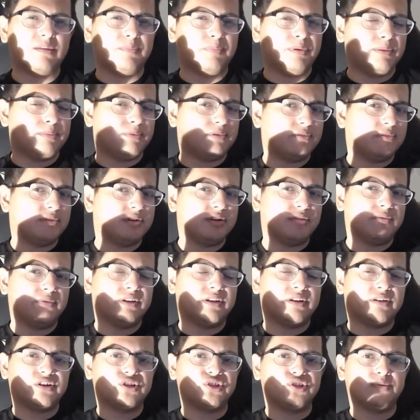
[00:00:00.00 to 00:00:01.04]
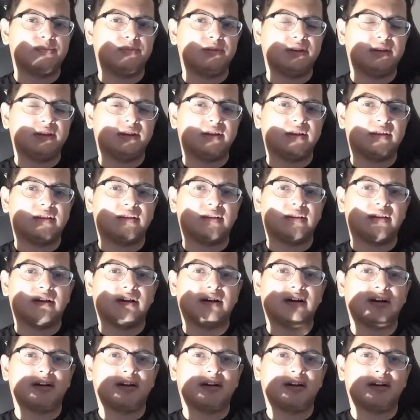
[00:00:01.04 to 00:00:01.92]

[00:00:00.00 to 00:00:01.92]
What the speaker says: of people who are doing RGB, and